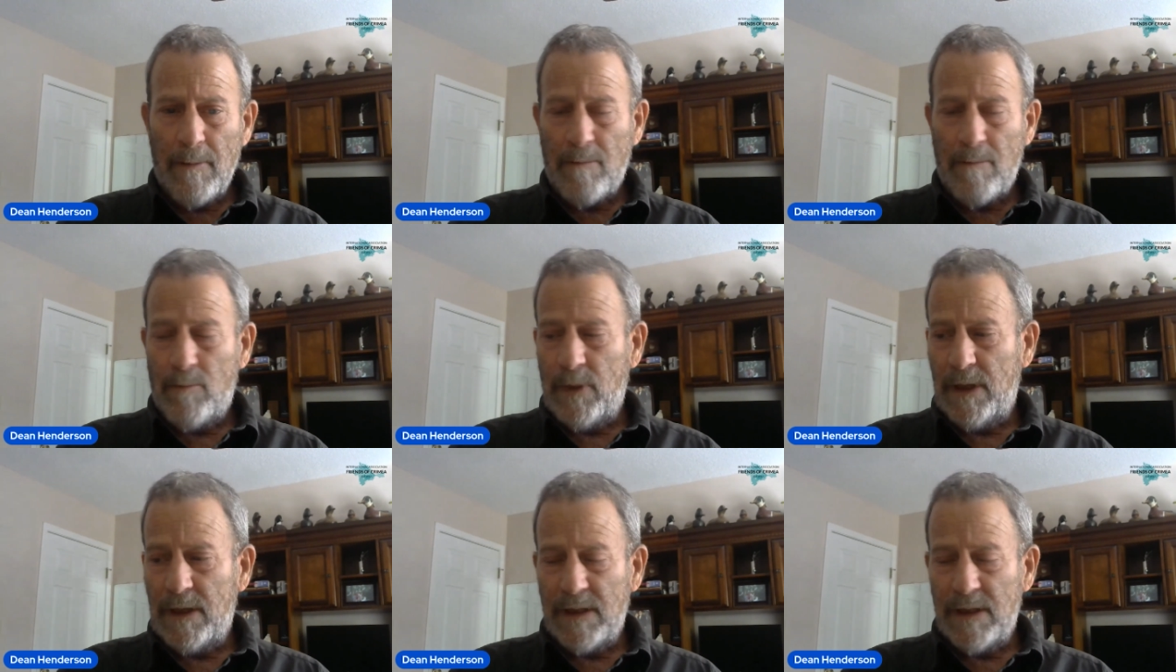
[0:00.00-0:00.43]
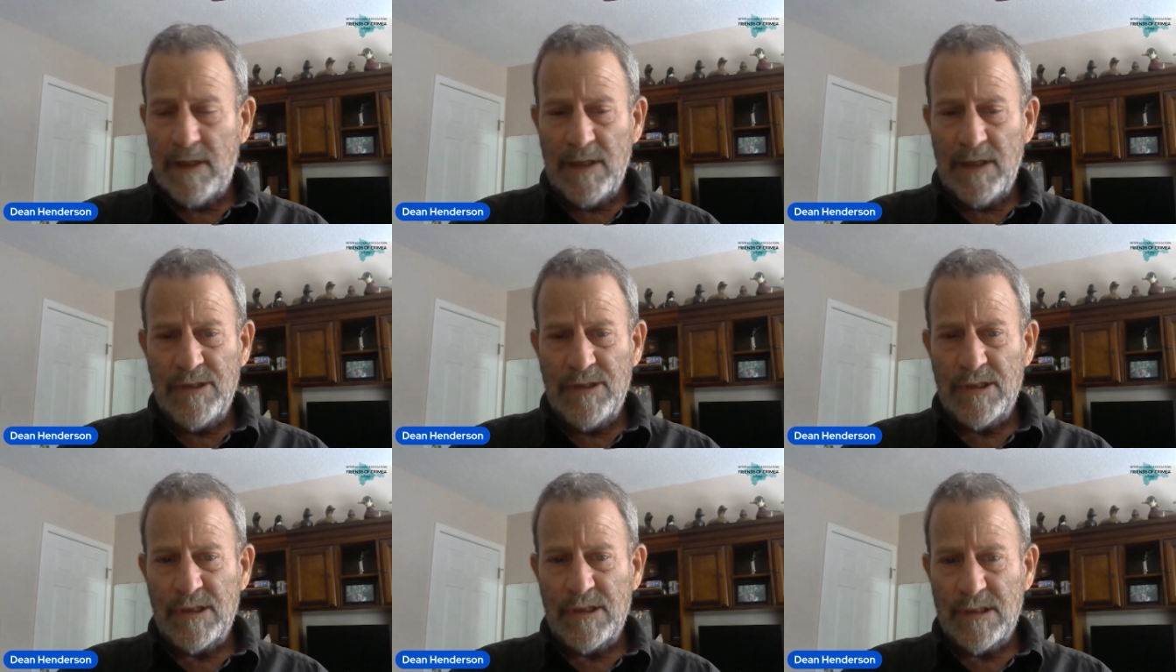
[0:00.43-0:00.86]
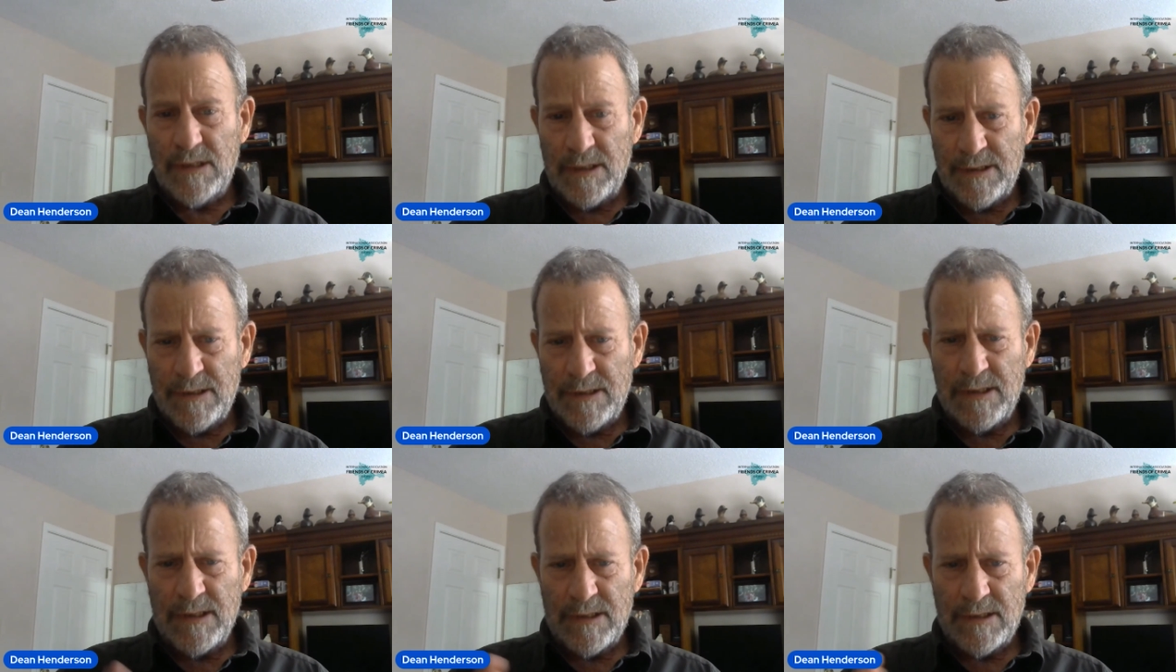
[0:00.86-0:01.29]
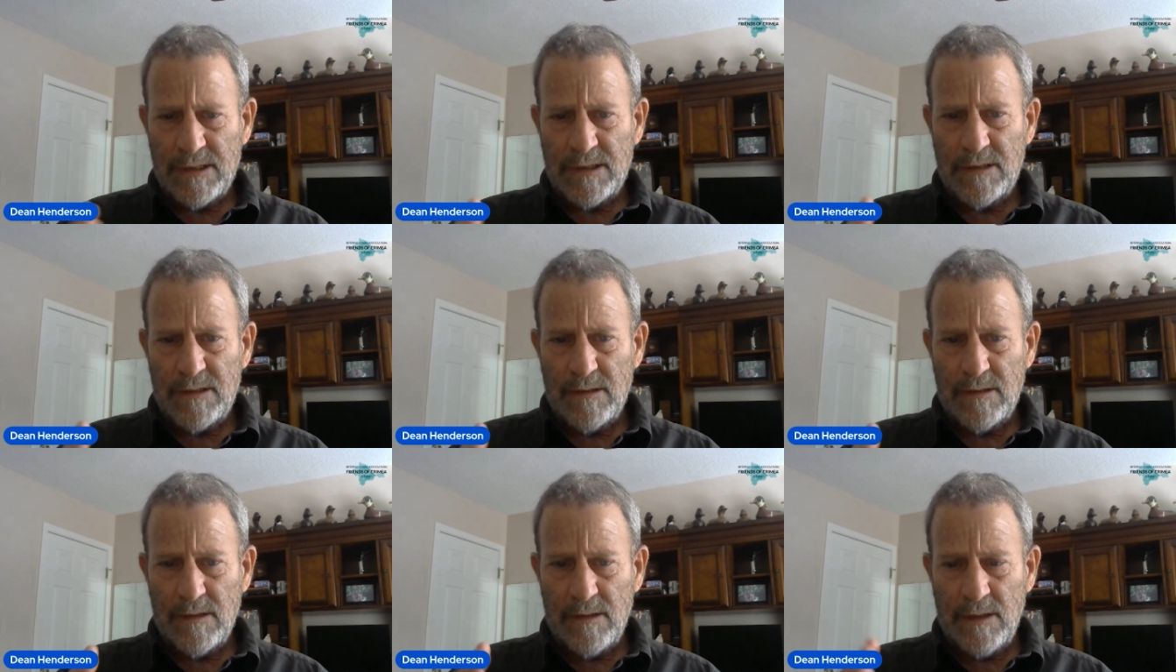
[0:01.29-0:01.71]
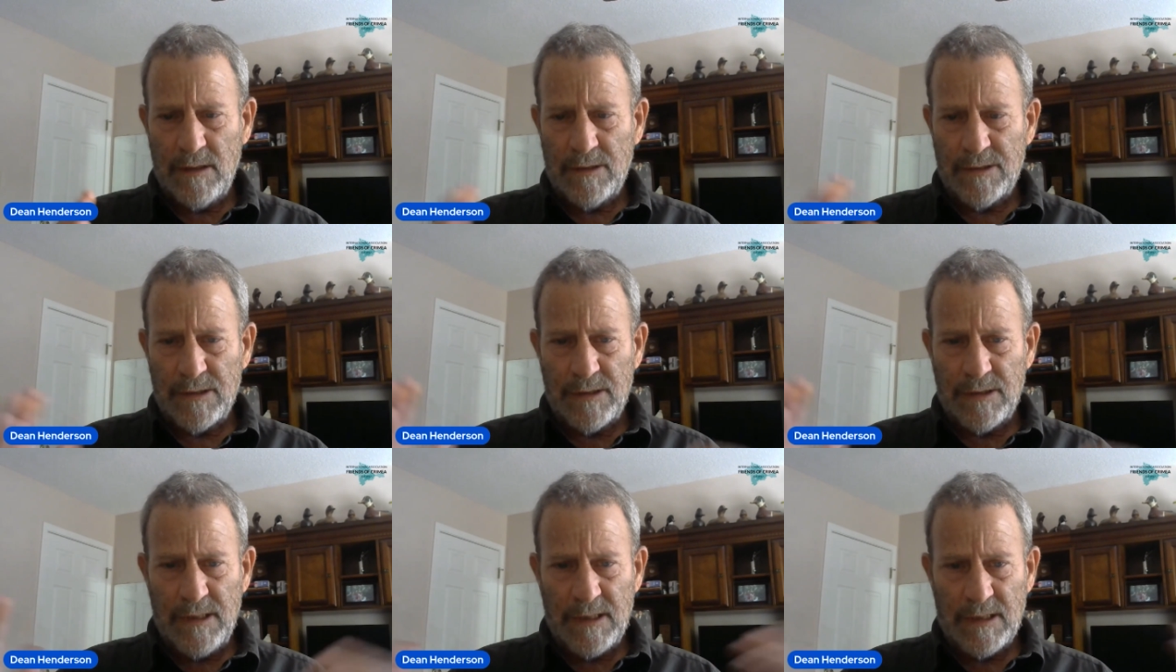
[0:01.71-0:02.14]
but it just it's just it's
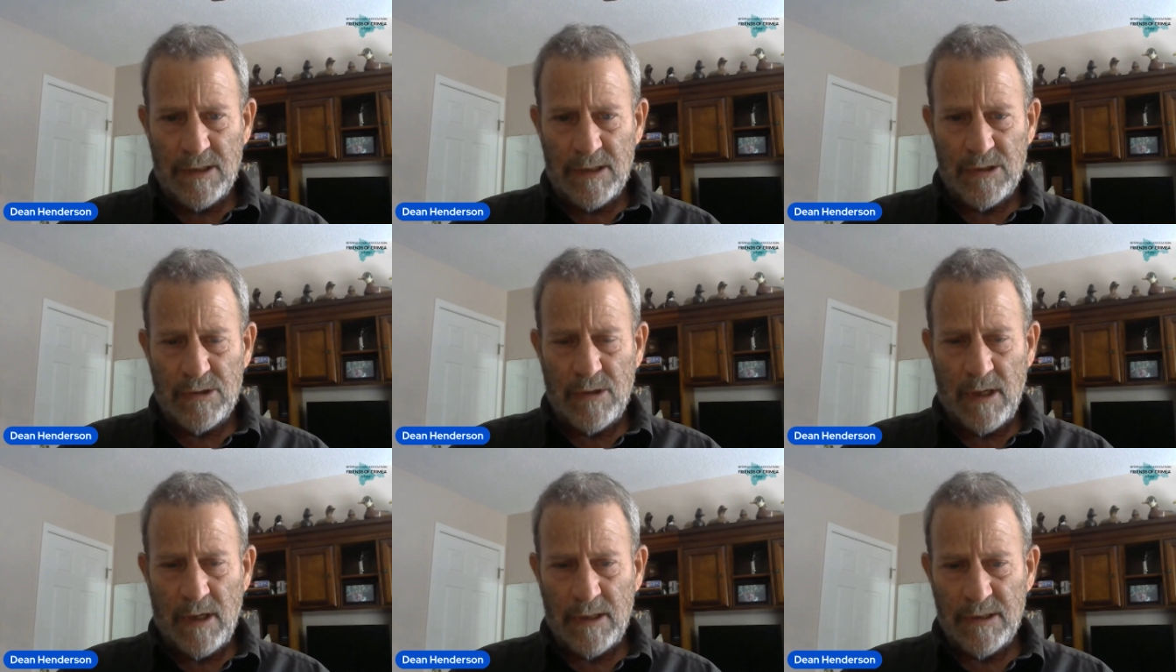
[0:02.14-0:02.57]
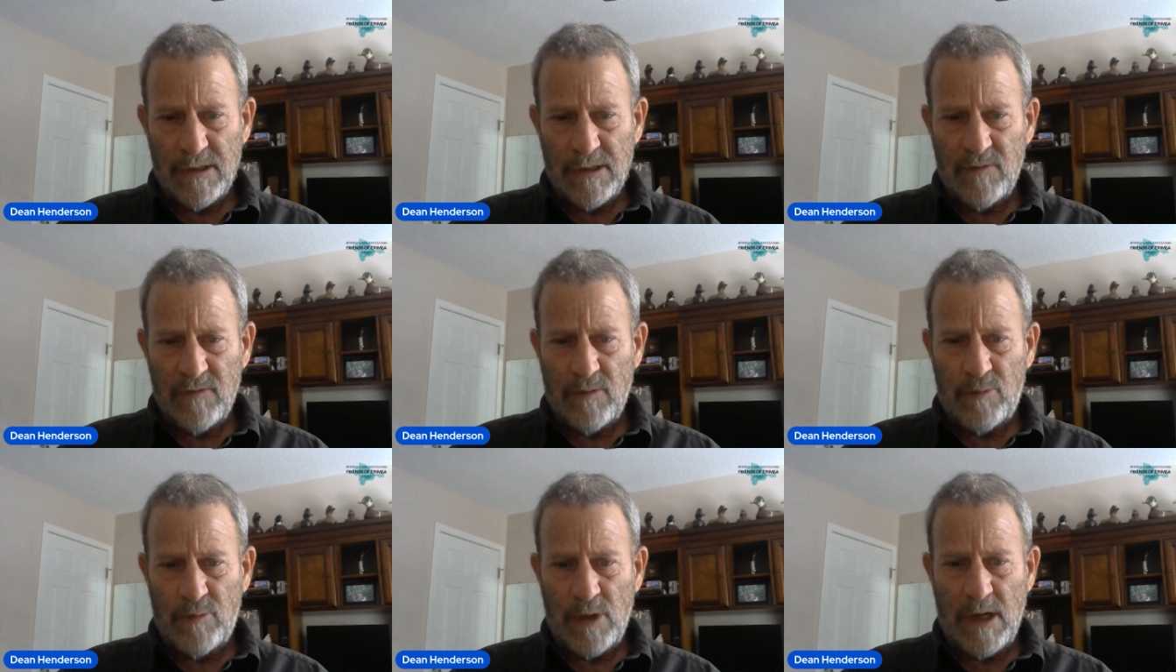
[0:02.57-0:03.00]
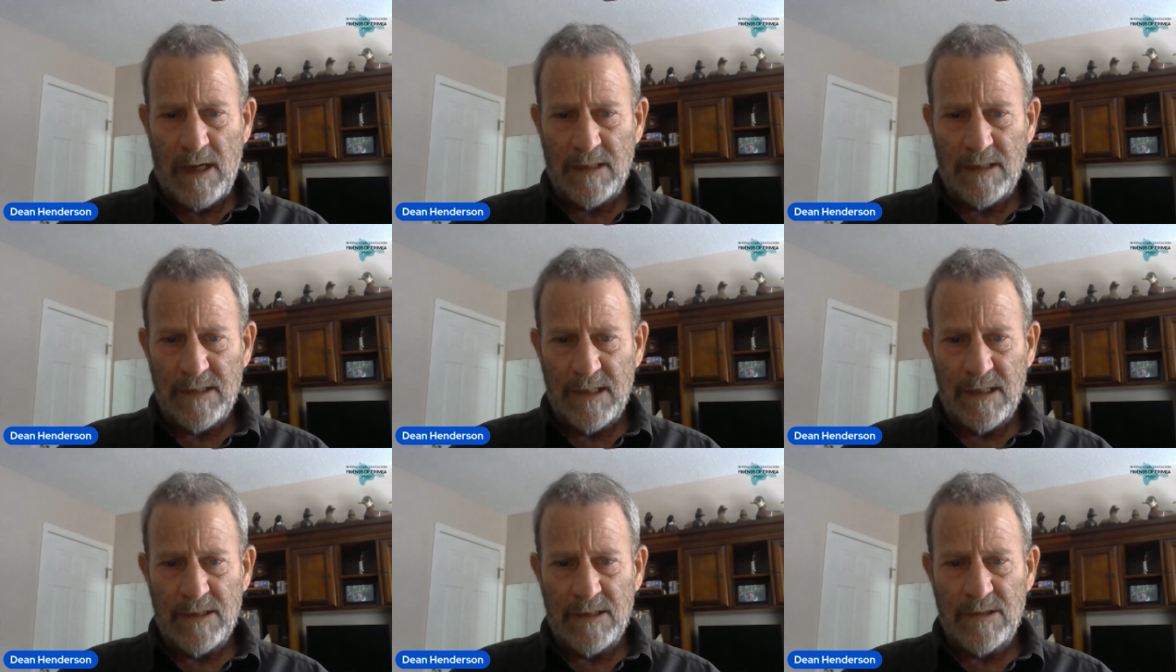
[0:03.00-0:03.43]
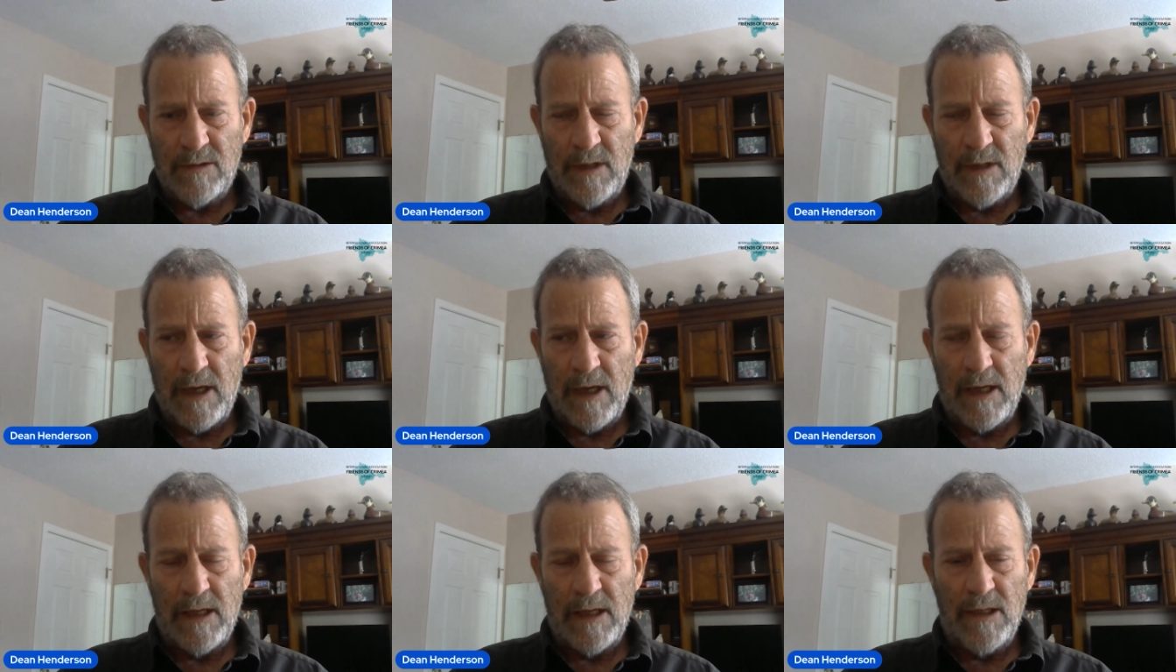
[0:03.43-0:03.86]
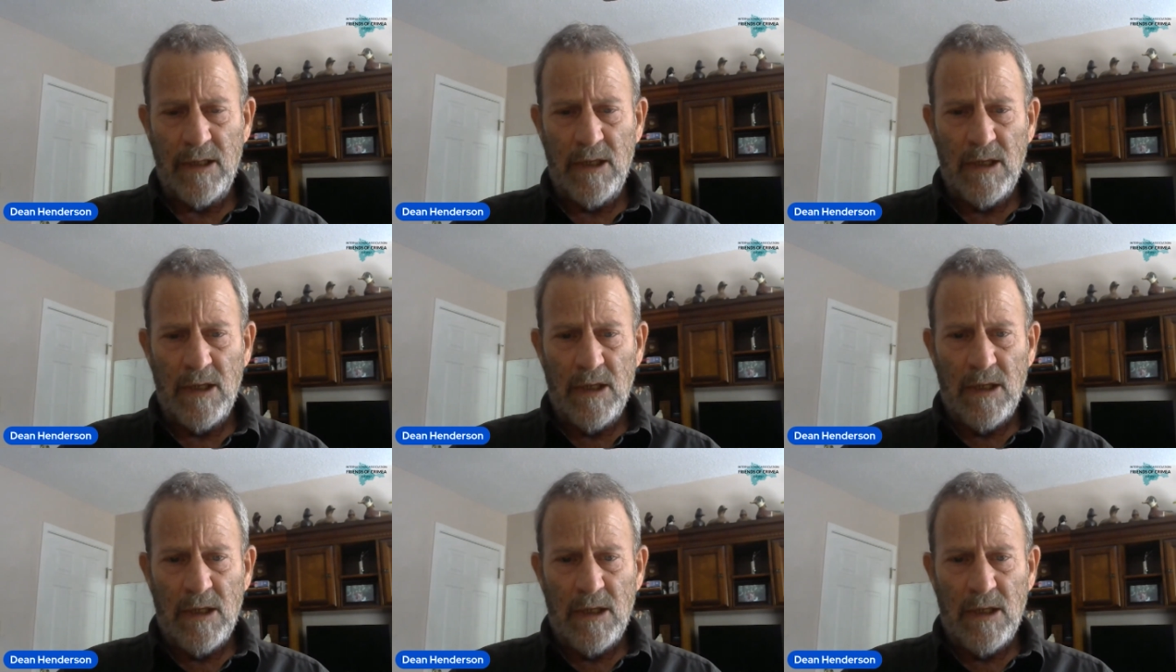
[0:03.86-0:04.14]
a deconstruction of the process okay and